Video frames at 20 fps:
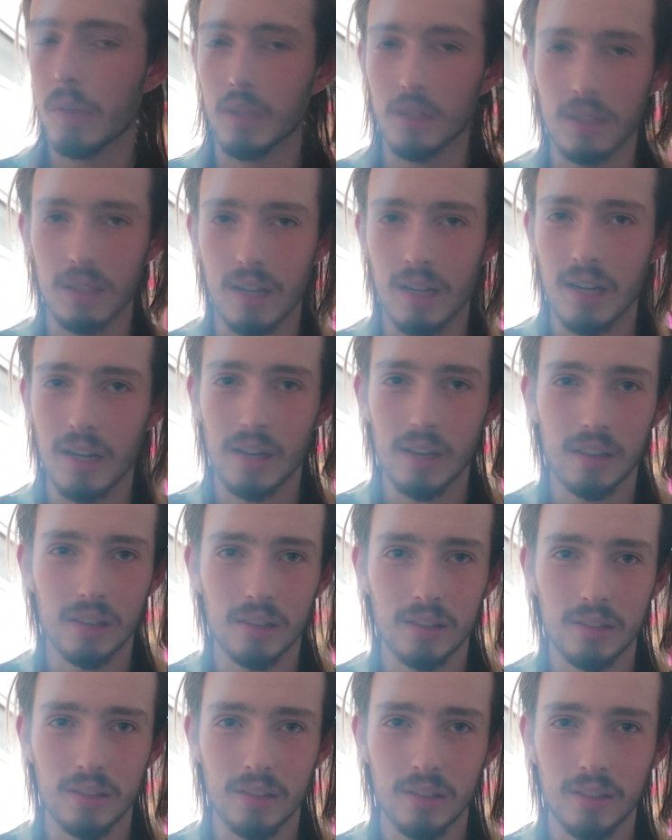a guitar,
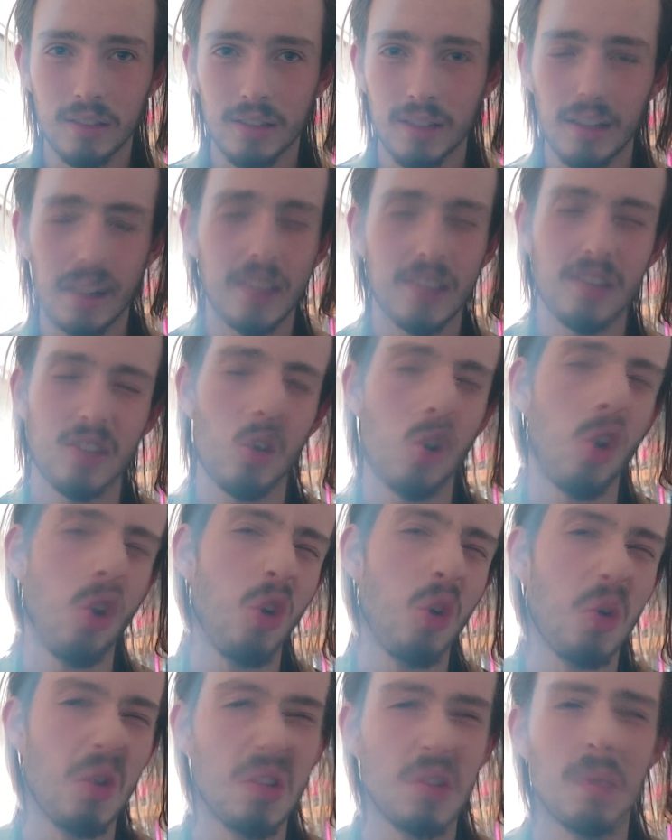and it's
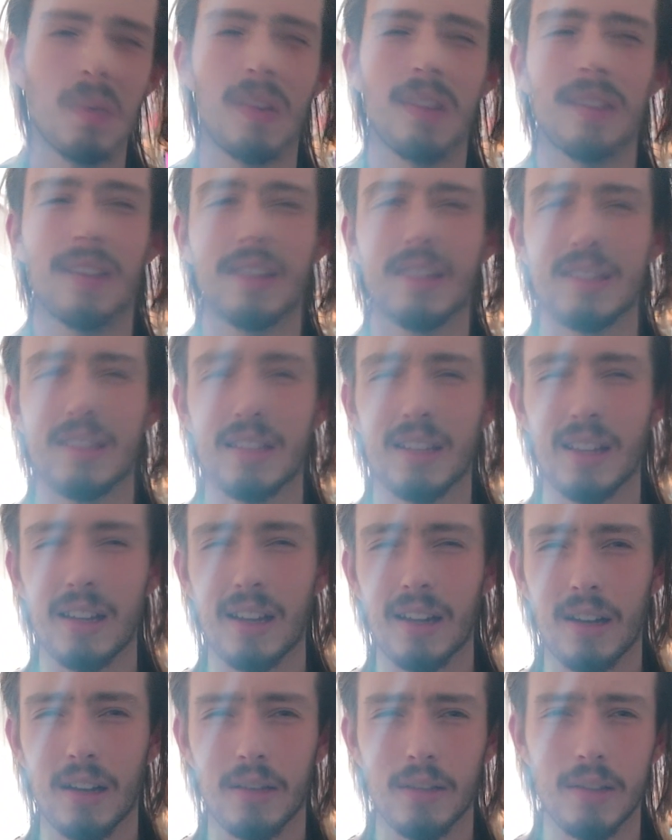always with
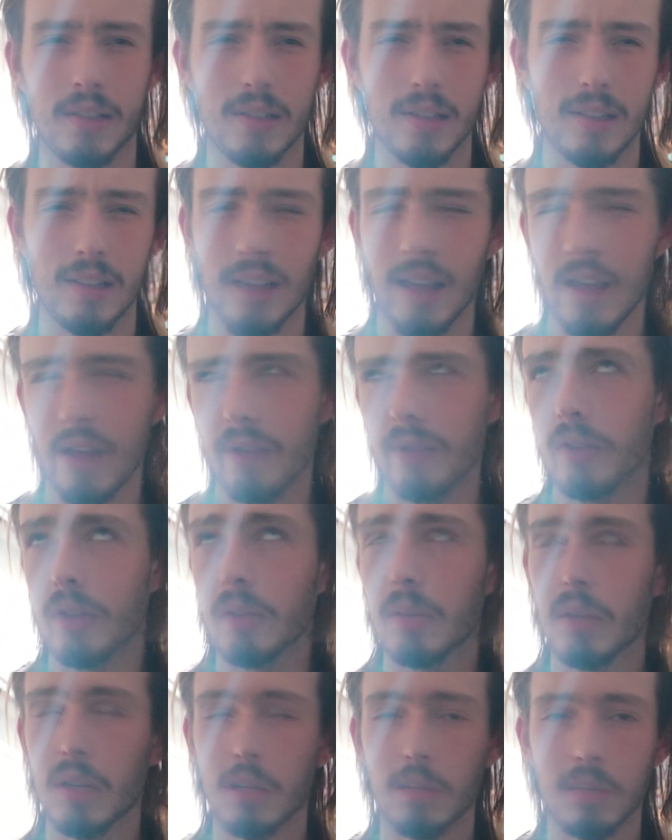guitar, isn't it?
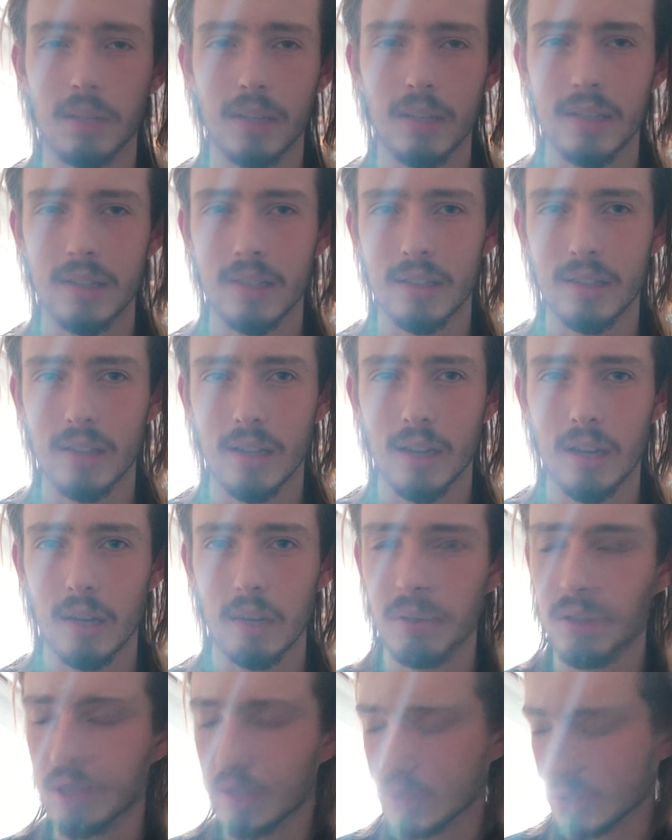Everybody plays guitar.
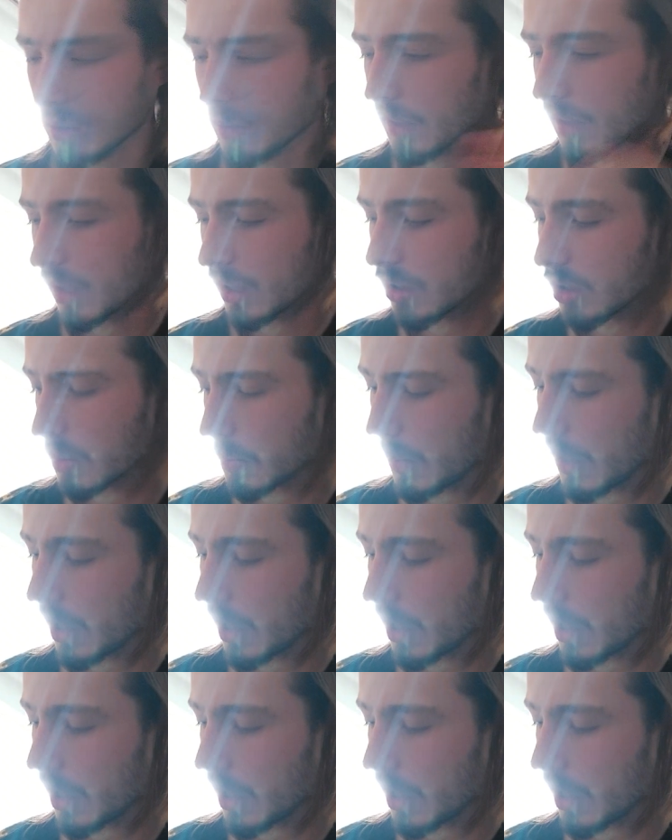But like somebody can just